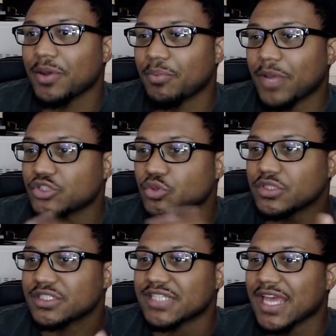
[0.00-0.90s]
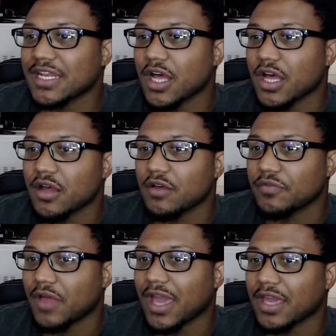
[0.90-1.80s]
perpetual state of
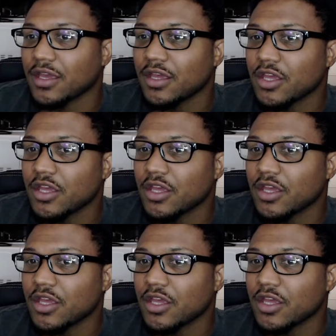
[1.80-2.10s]
like,